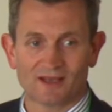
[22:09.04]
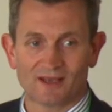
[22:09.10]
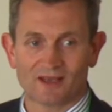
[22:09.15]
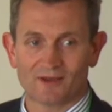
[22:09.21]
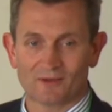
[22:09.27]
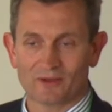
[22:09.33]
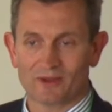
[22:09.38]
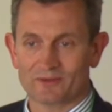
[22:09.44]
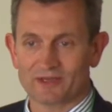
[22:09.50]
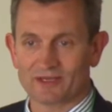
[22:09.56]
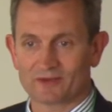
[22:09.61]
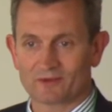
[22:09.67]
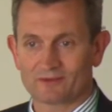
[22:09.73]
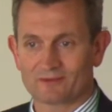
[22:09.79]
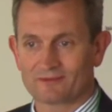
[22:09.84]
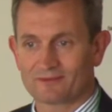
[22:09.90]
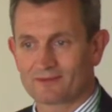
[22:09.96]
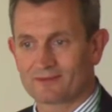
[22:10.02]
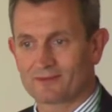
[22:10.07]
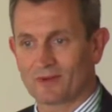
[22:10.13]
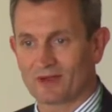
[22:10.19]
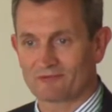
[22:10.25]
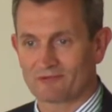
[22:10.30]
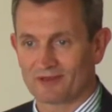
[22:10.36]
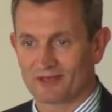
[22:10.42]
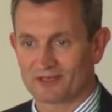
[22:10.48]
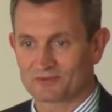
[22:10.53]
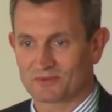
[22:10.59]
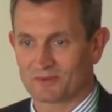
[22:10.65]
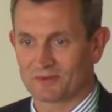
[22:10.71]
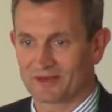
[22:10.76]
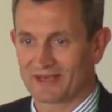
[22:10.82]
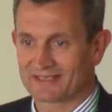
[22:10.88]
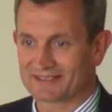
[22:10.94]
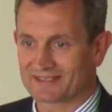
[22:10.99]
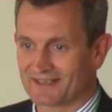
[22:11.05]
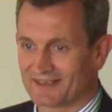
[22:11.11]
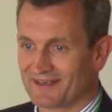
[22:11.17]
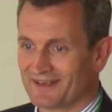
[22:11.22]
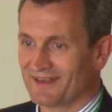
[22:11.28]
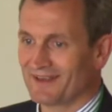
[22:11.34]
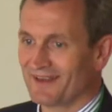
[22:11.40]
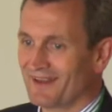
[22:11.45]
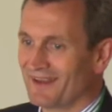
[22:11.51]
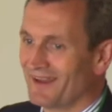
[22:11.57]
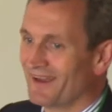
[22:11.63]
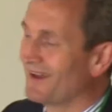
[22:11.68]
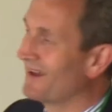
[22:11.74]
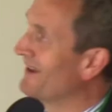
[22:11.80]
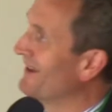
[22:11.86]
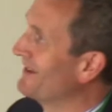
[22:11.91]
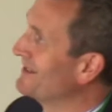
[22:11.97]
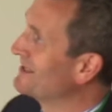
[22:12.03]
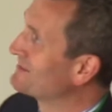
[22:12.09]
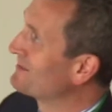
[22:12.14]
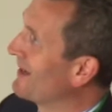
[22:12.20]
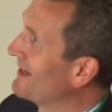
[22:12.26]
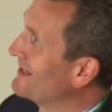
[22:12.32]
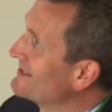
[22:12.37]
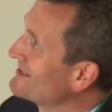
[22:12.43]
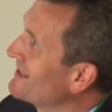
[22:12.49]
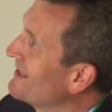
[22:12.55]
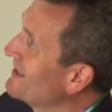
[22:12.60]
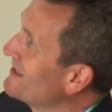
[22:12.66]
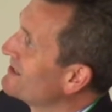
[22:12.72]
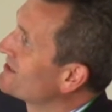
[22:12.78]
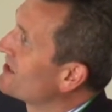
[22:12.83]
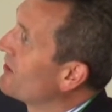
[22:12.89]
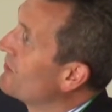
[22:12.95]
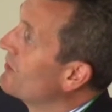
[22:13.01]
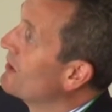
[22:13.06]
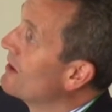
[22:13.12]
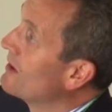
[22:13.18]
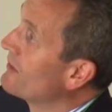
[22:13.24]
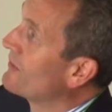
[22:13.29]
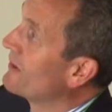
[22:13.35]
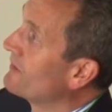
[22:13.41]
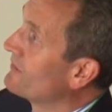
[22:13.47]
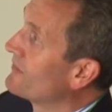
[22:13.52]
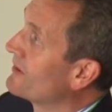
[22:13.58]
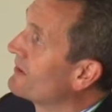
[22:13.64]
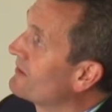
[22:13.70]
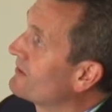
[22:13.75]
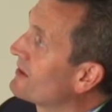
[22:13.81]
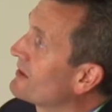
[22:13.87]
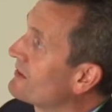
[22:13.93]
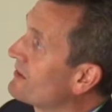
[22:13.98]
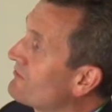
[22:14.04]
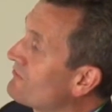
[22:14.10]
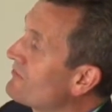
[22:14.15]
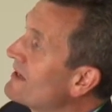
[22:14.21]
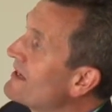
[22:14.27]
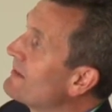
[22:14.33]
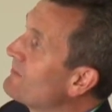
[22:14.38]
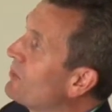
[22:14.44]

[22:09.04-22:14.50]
although we didn't quite realize what we were getting in its place. So the really